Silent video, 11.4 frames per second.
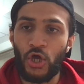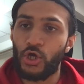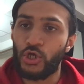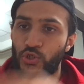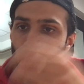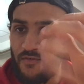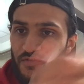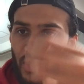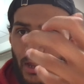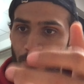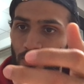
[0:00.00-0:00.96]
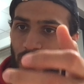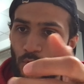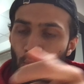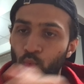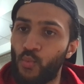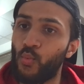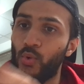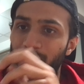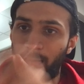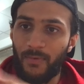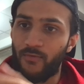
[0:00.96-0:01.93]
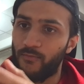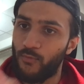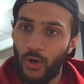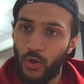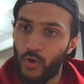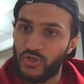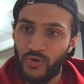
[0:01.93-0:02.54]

So we have to think about that. What type of will cause